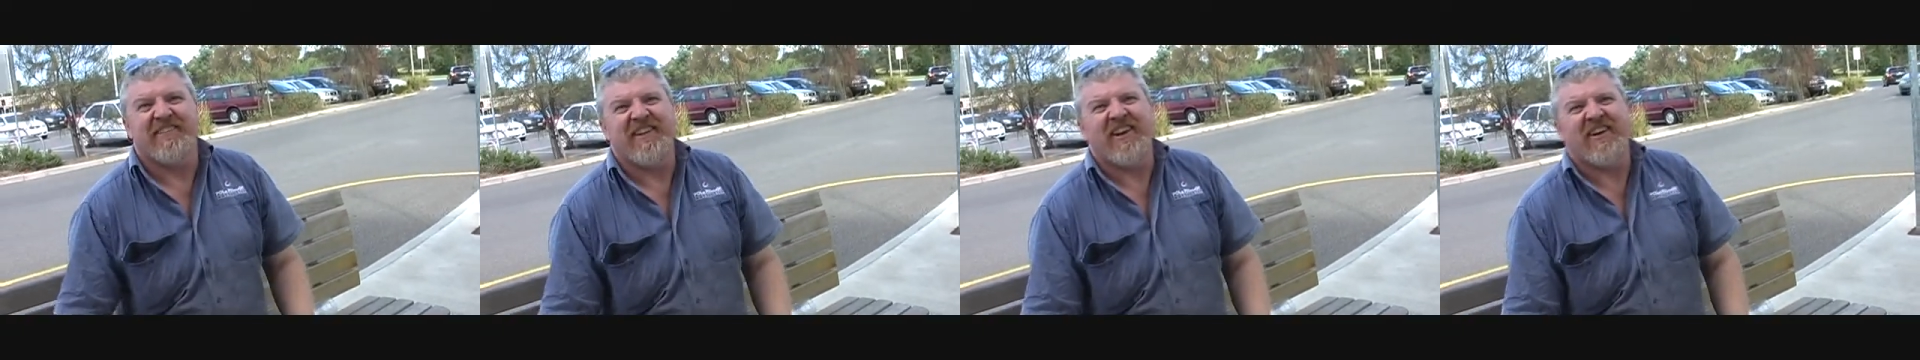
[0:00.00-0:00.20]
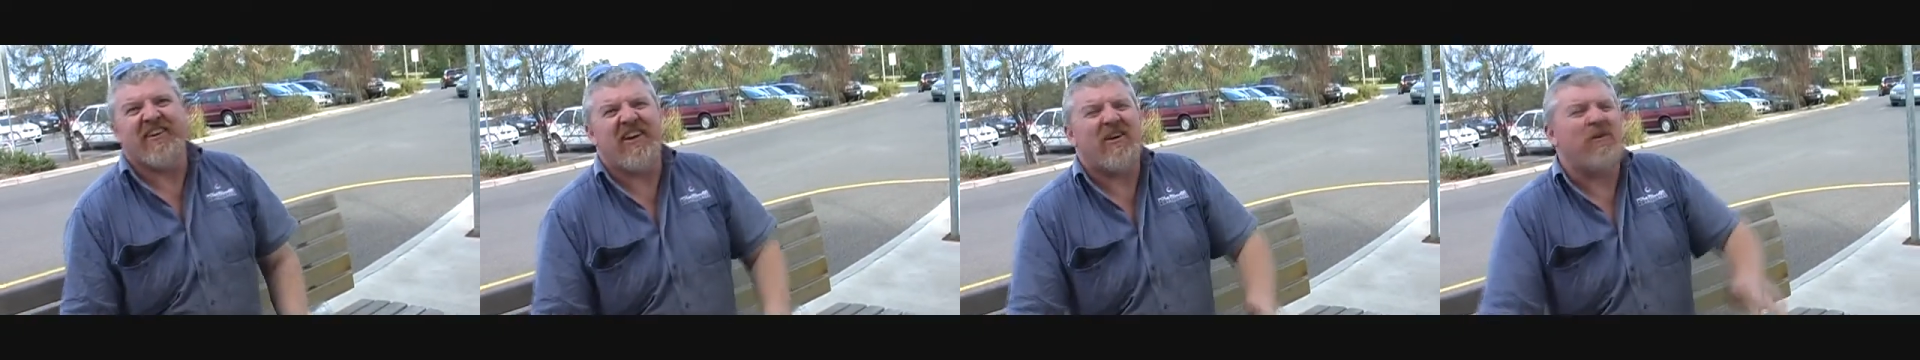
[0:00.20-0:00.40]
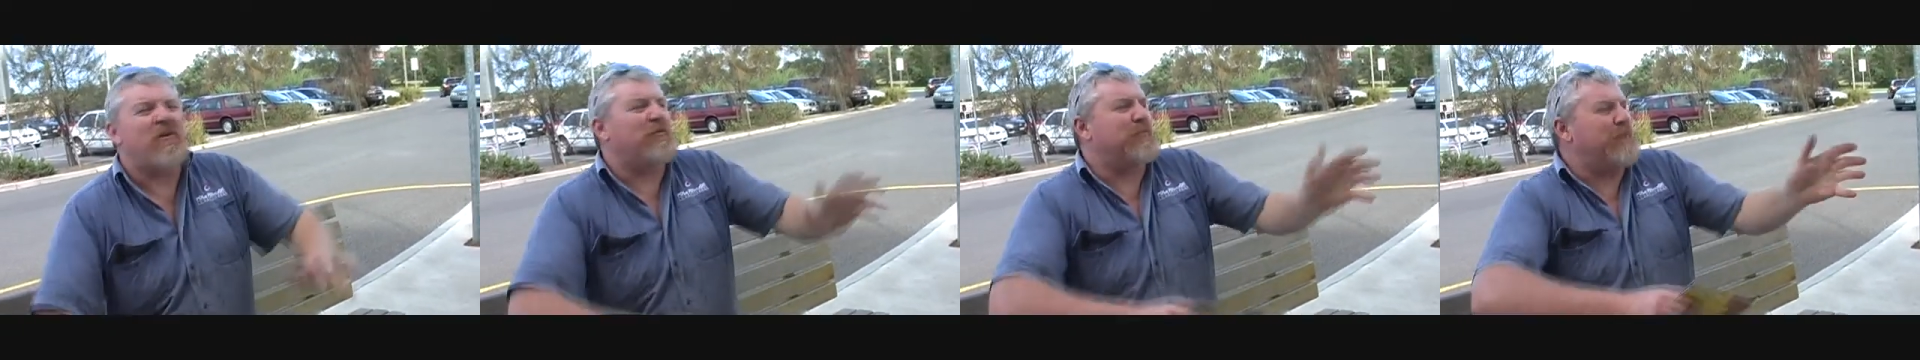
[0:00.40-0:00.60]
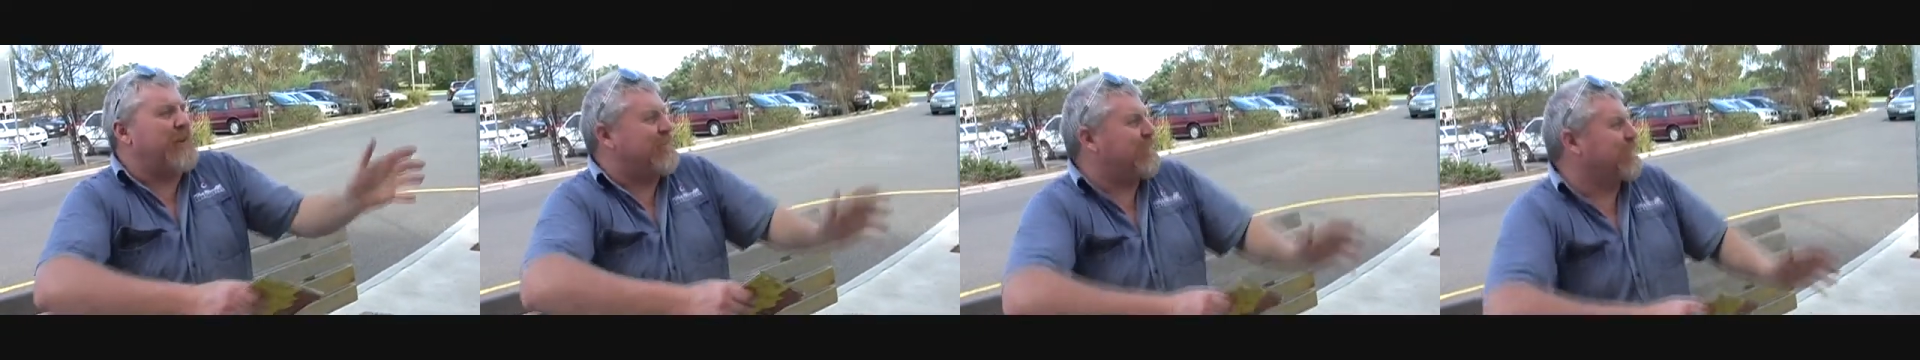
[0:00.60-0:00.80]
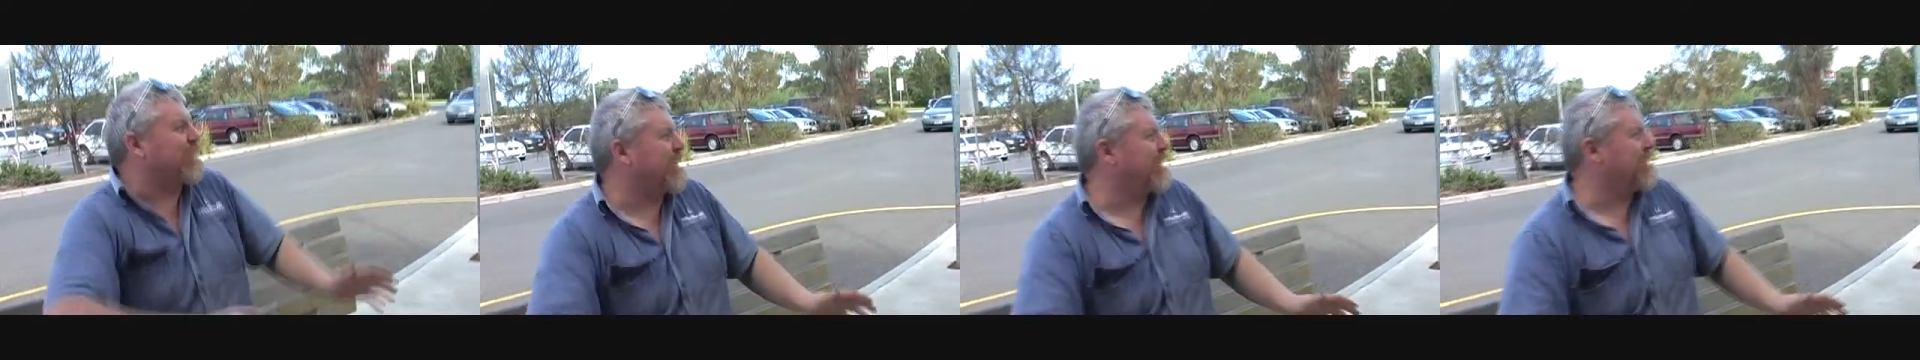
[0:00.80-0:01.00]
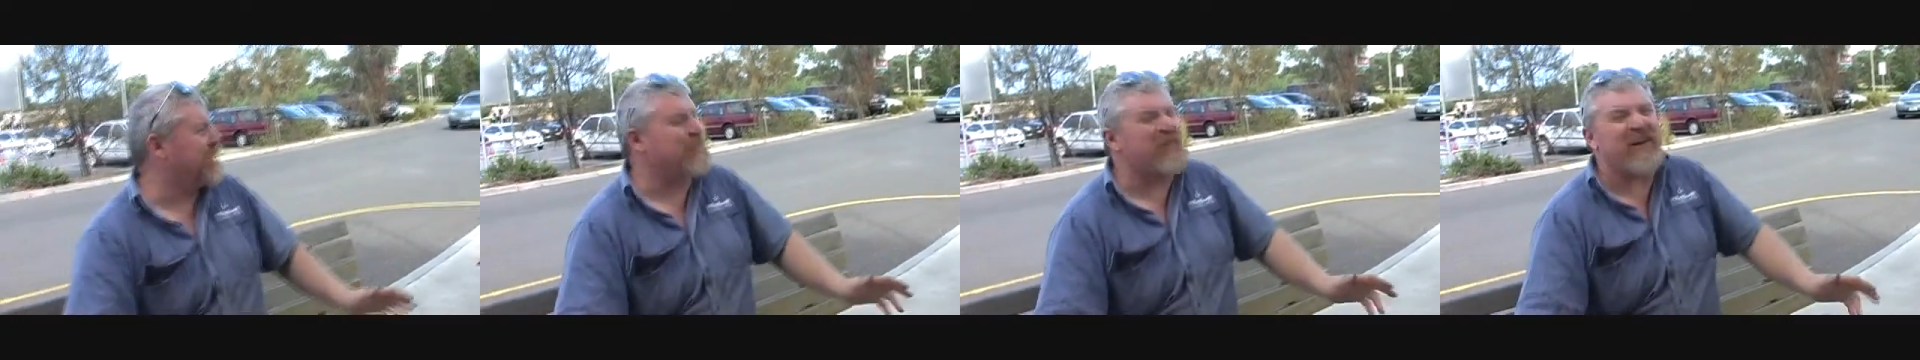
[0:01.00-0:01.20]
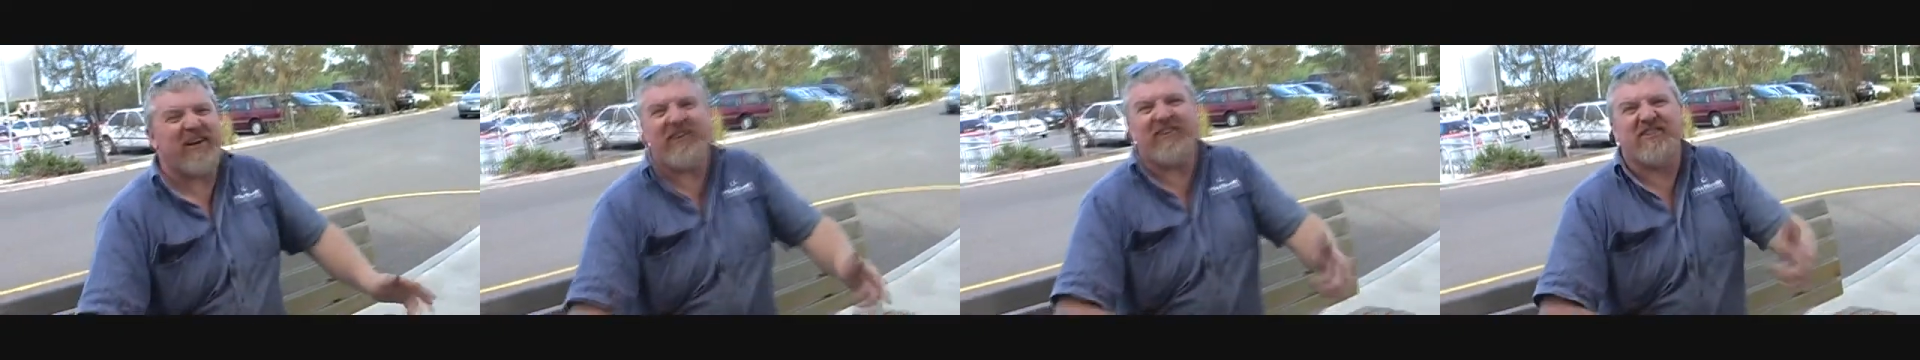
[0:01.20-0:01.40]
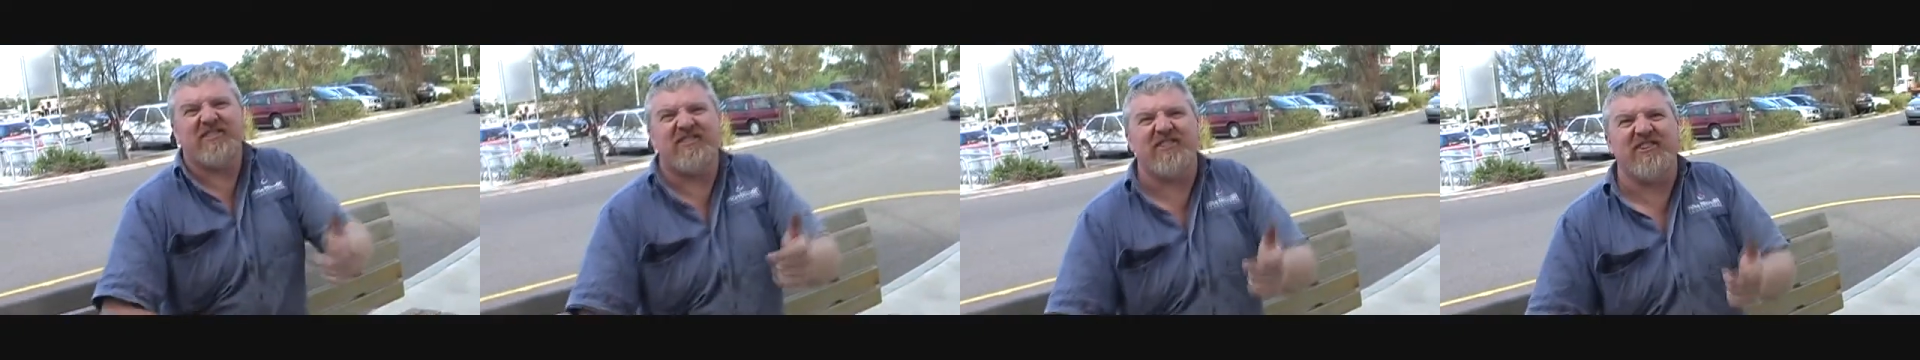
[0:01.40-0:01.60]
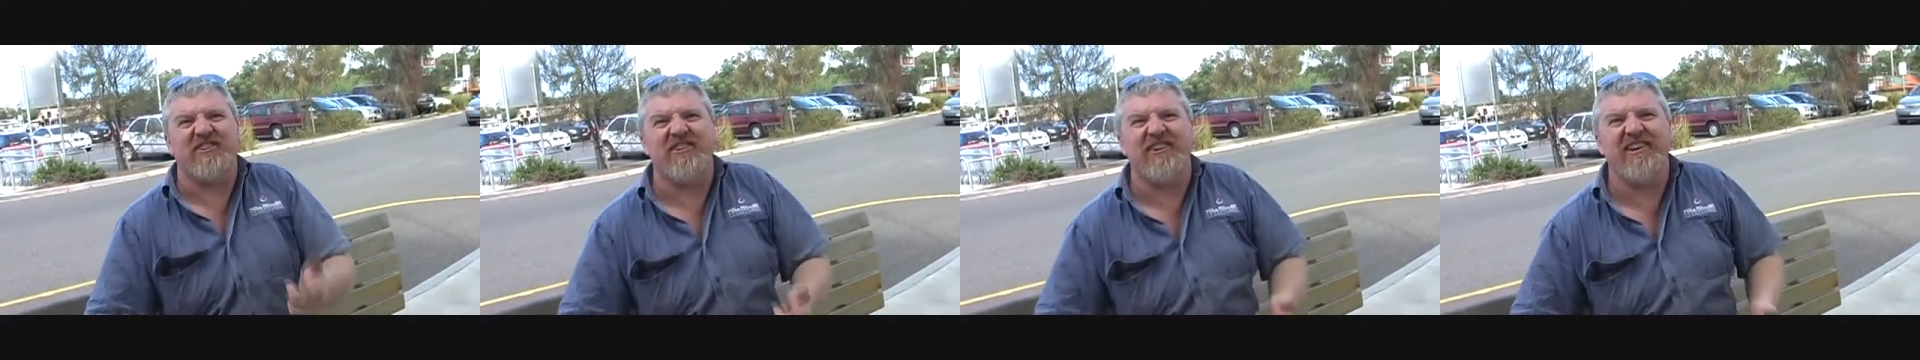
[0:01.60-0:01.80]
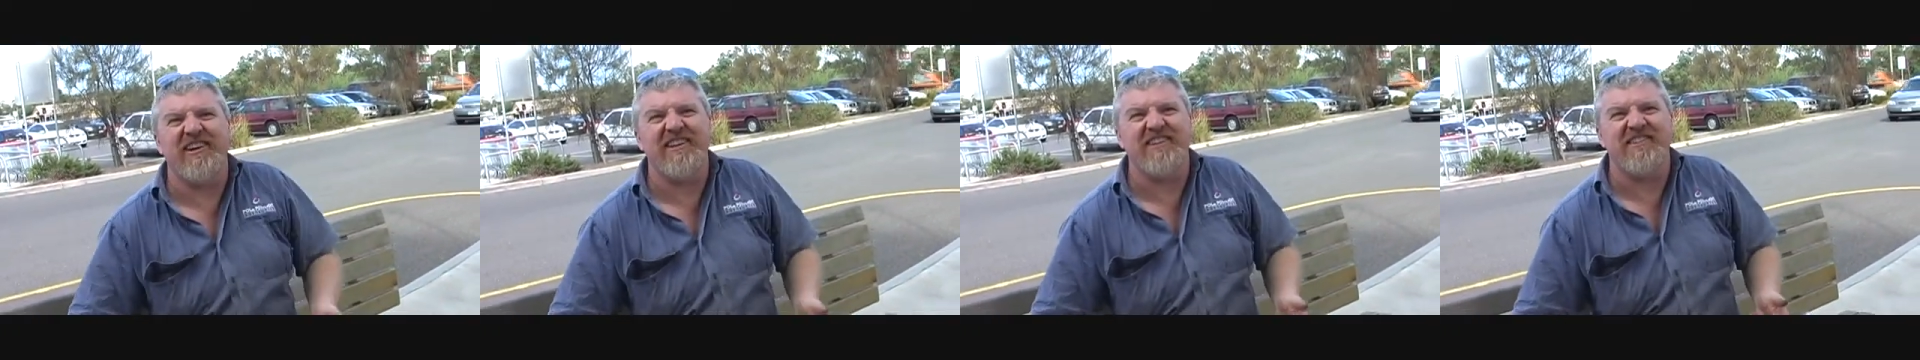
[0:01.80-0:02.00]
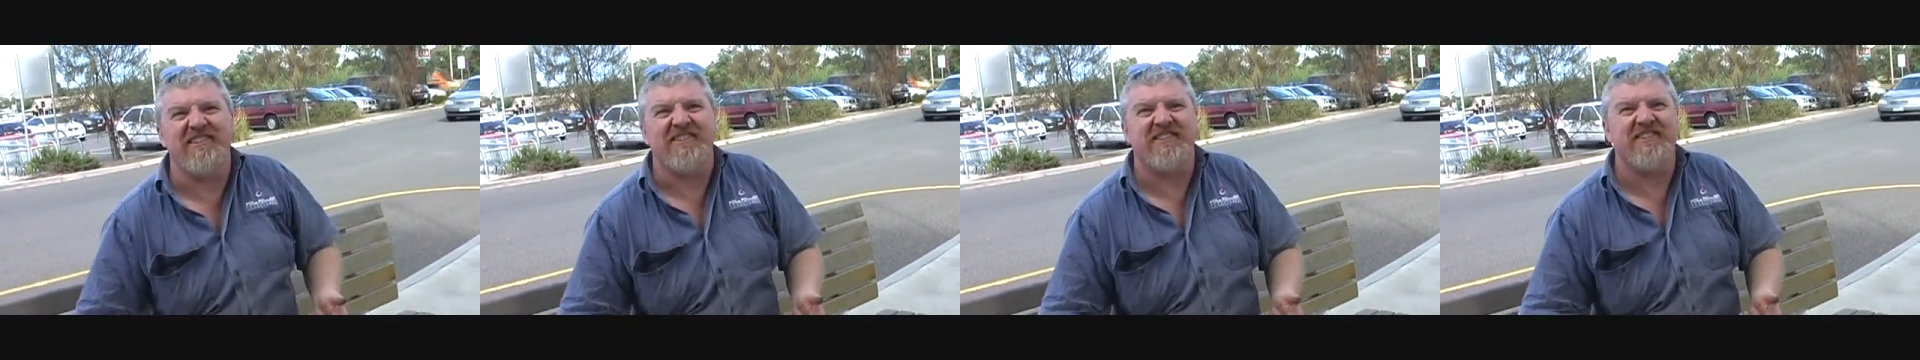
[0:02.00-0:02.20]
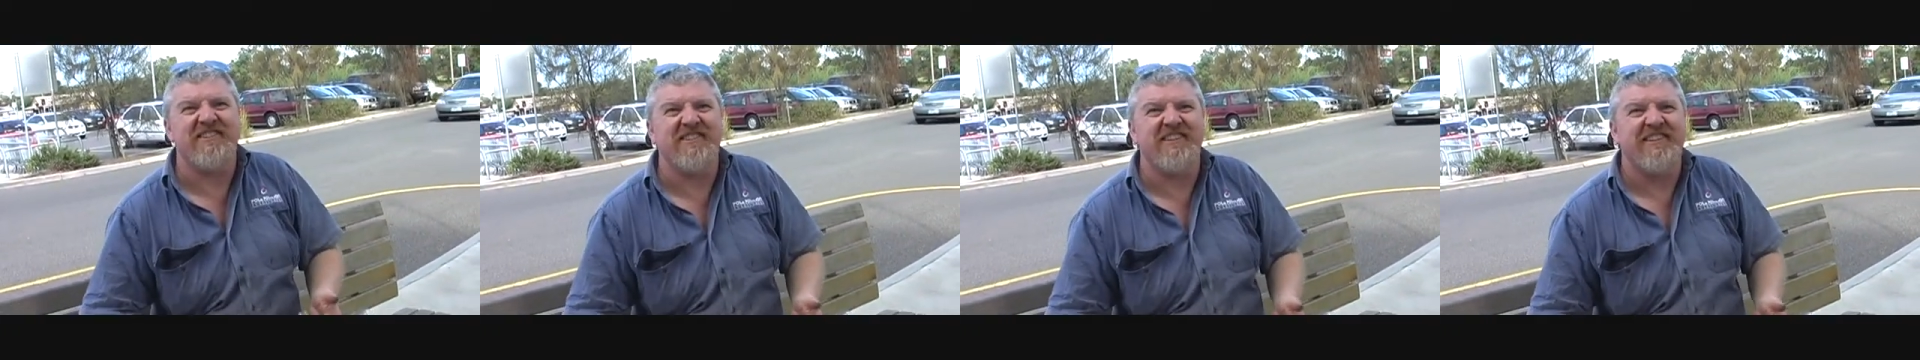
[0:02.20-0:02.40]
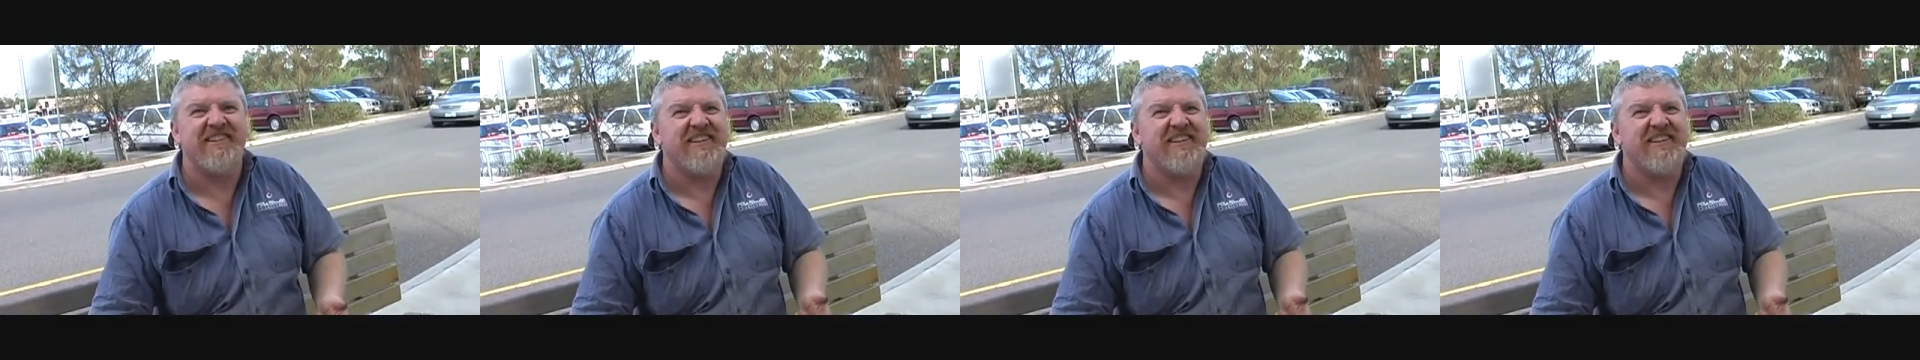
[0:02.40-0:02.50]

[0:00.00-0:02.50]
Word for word: Then I'll go off Pink Floyd for a bit and I'll listen to Creedence.